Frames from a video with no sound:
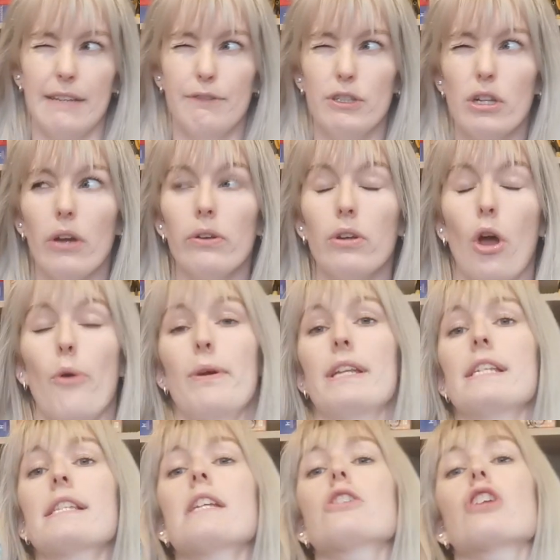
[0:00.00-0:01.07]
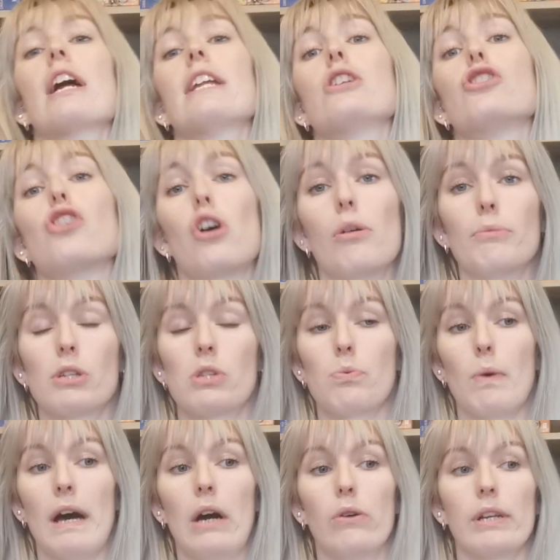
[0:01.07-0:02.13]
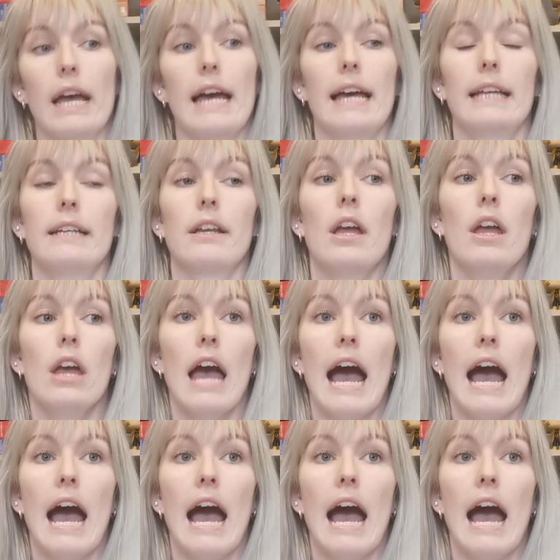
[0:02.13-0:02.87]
If you don't know, it is a ginormous world, and